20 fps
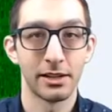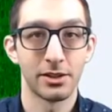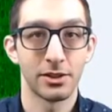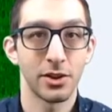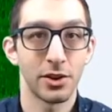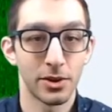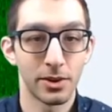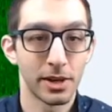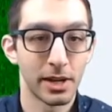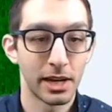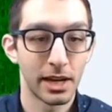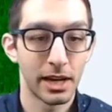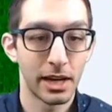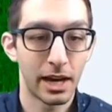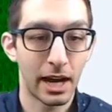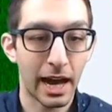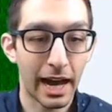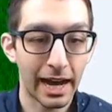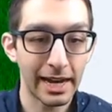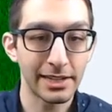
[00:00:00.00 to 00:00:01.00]
So
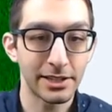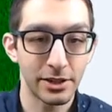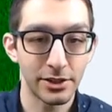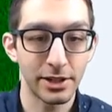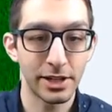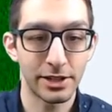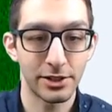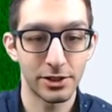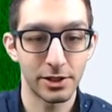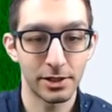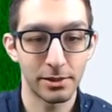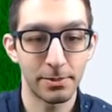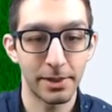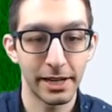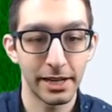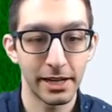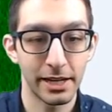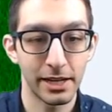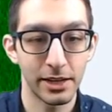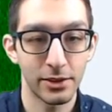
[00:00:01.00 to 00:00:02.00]
I suggest just
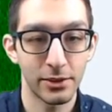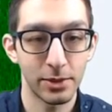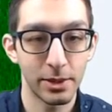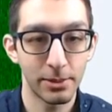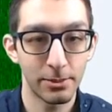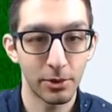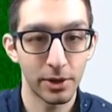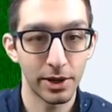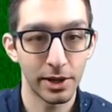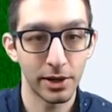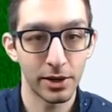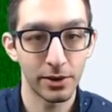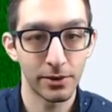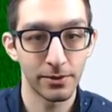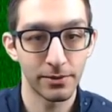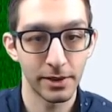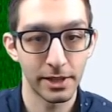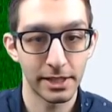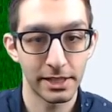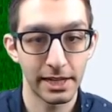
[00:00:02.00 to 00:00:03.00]
picking three point oh
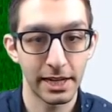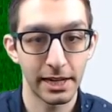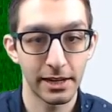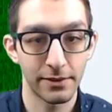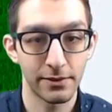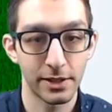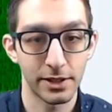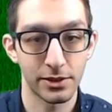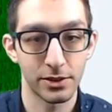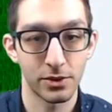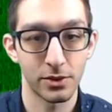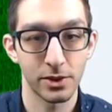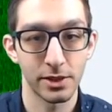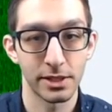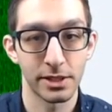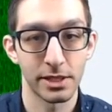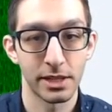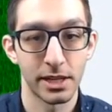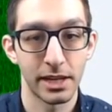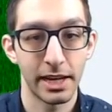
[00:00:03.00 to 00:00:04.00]
for the sake of this
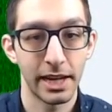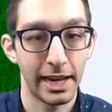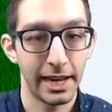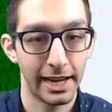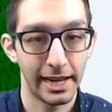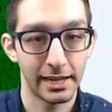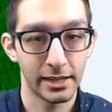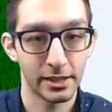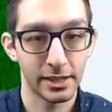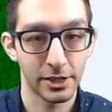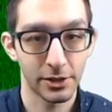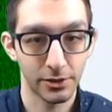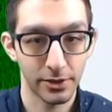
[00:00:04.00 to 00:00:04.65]
course and click